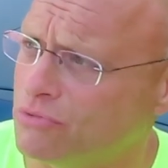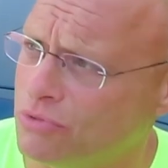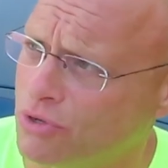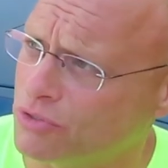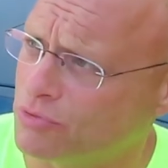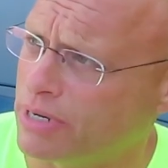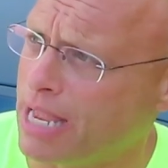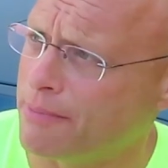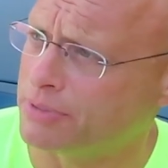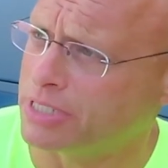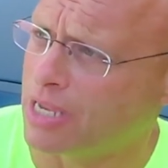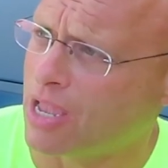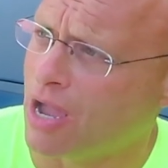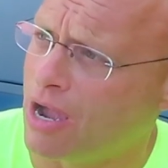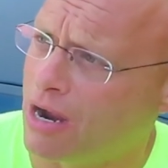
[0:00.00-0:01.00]
Who knows what happens
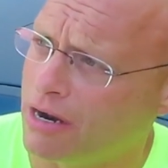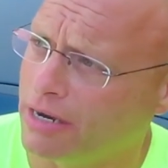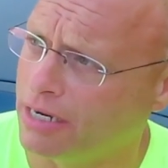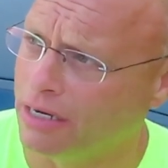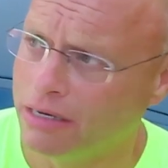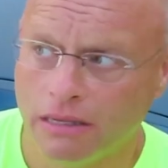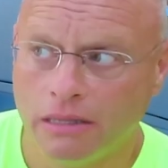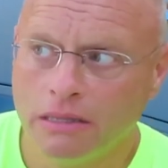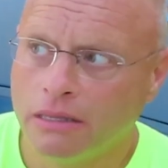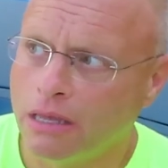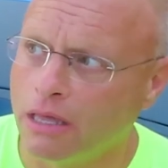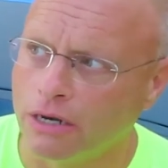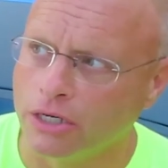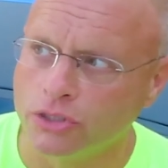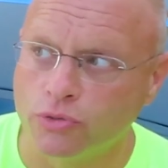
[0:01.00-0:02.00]
to the car in
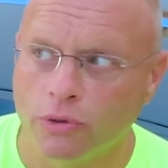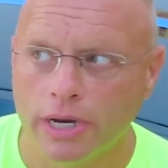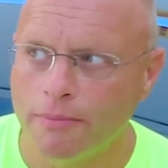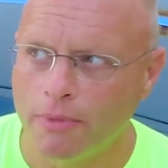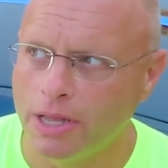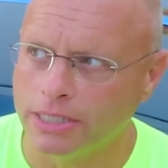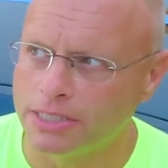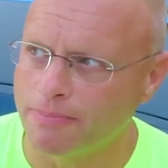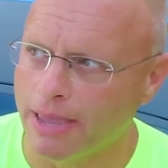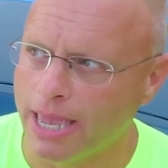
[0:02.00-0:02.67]
120 months,